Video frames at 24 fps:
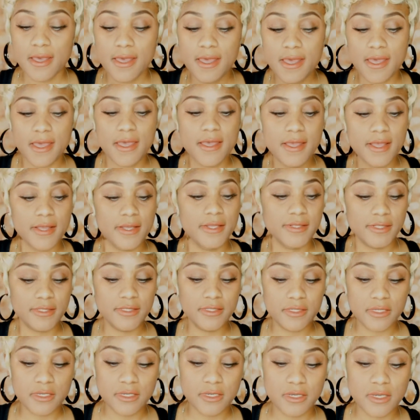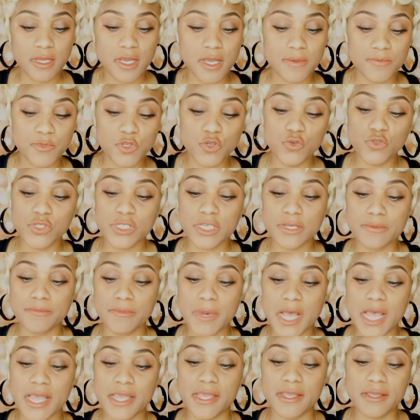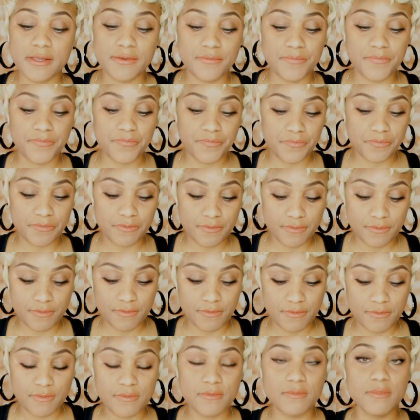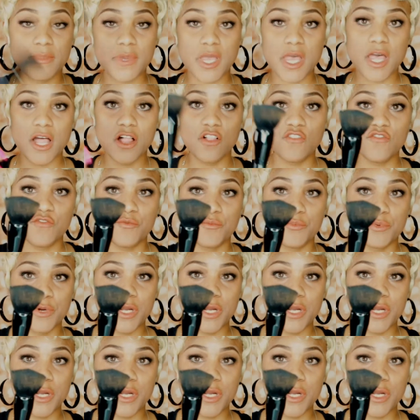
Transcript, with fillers: and I'm using my e.l.f.